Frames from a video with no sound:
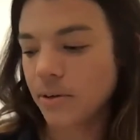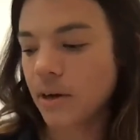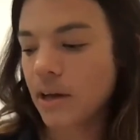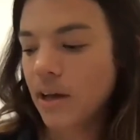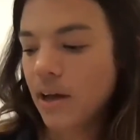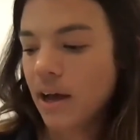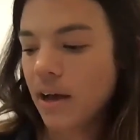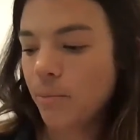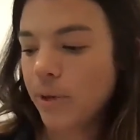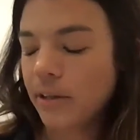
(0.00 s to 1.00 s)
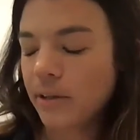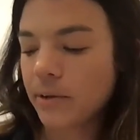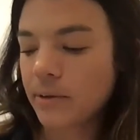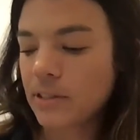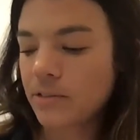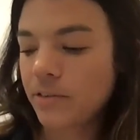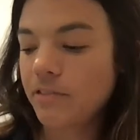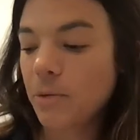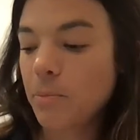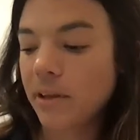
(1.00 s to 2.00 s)
too um, we closed
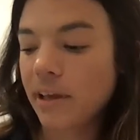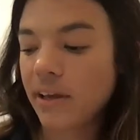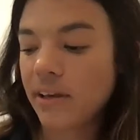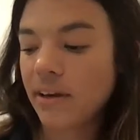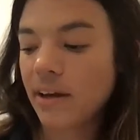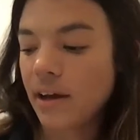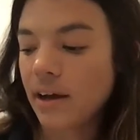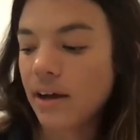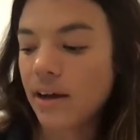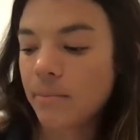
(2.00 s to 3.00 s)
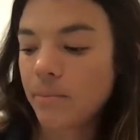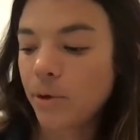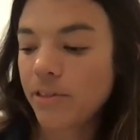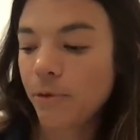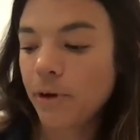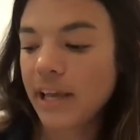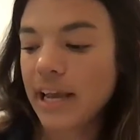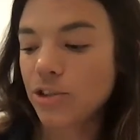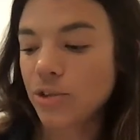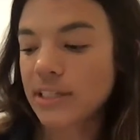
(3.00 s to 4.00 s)
50 million um, with
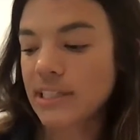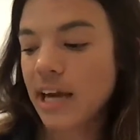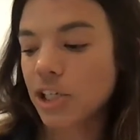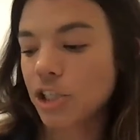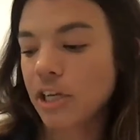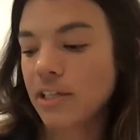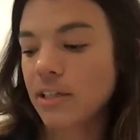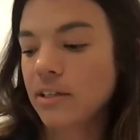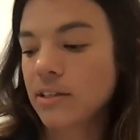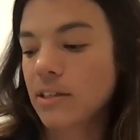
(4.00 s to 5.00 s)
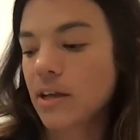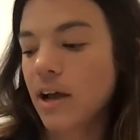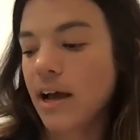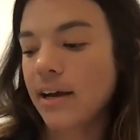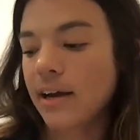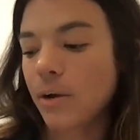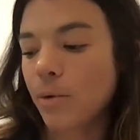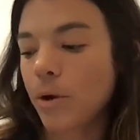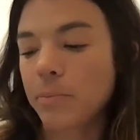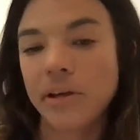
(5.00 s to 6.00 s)
48 transactions at a
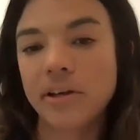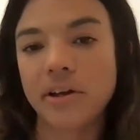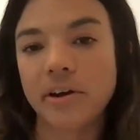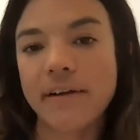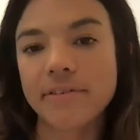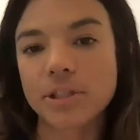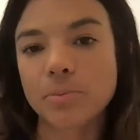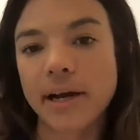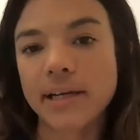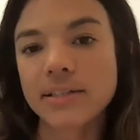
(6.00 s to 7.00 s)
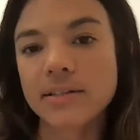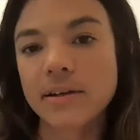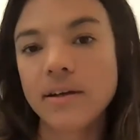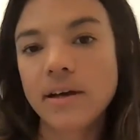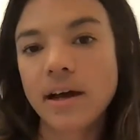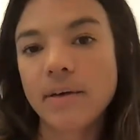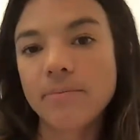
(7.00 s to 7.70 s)
$1 million average price um,